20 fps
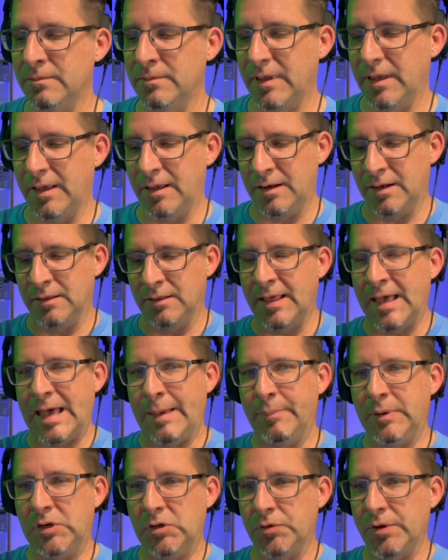in a
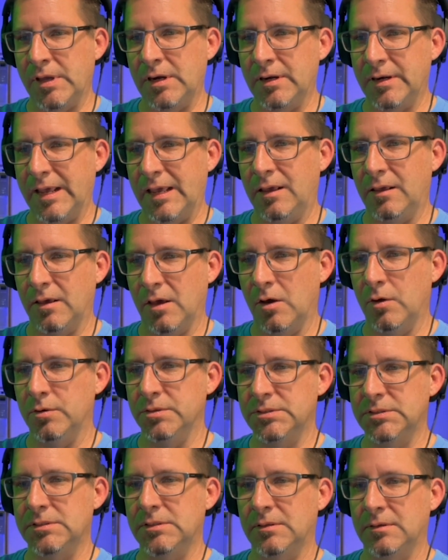lab created a
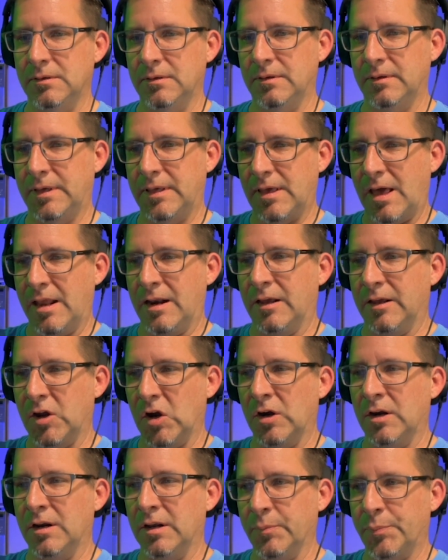host kind
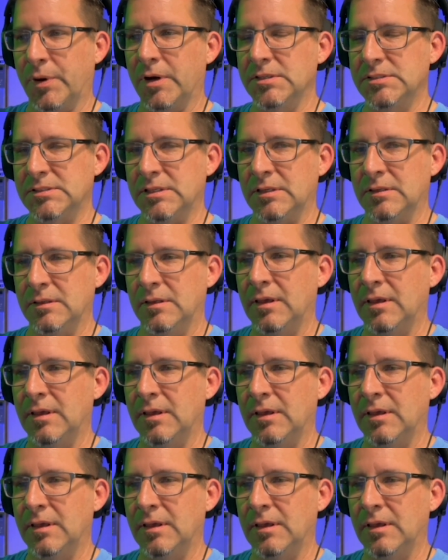of person,